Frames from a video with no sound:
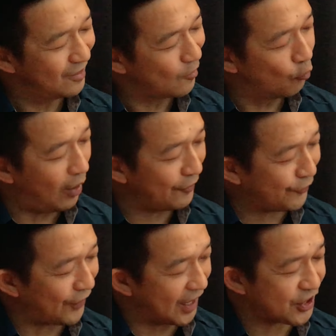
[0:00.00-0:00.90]
what
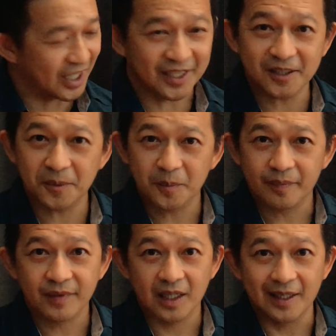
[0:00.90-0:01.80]
fraction
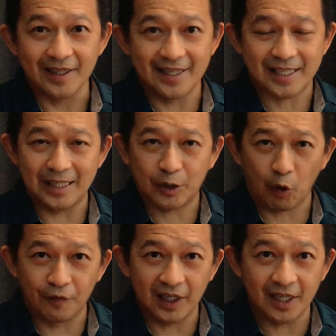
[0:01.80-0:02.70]
is
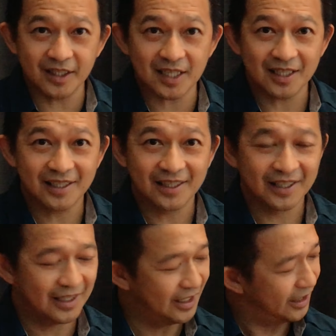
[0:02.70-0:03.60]
equivalent
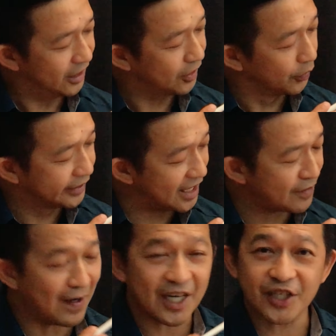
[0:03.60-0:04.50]
to this
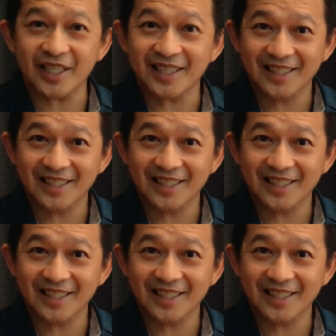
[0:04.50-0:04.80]
fraction?